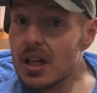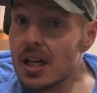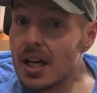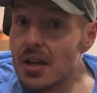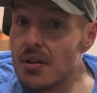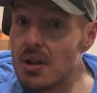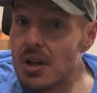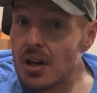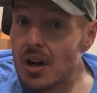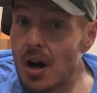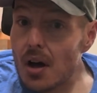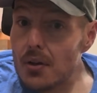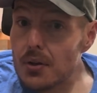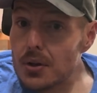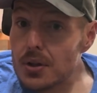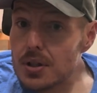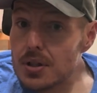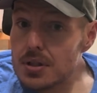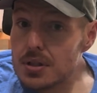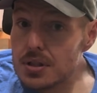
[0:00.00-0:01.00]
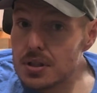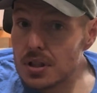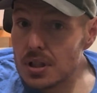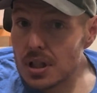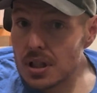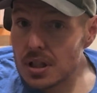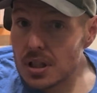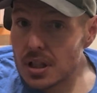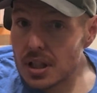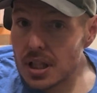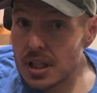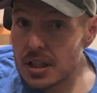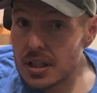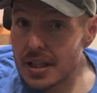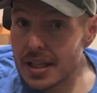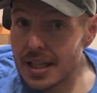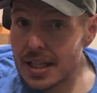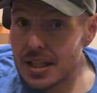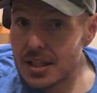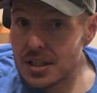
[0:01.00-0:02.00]
And then others,
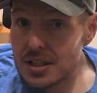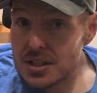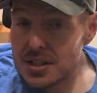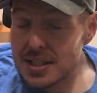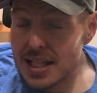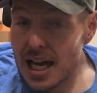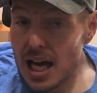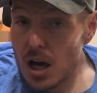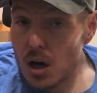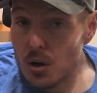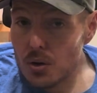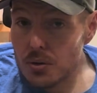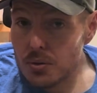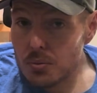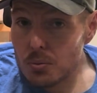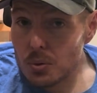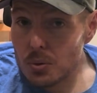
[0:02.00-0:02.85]
in the south